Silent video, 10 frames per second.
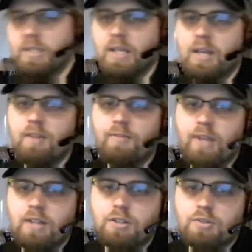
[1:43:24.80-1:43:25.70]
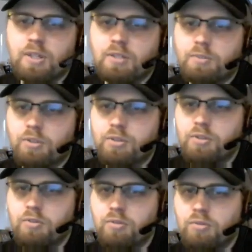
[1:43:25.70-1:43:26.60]
is indestructible that I can move
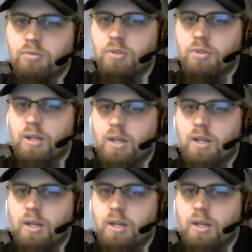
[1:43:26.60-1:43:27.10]
around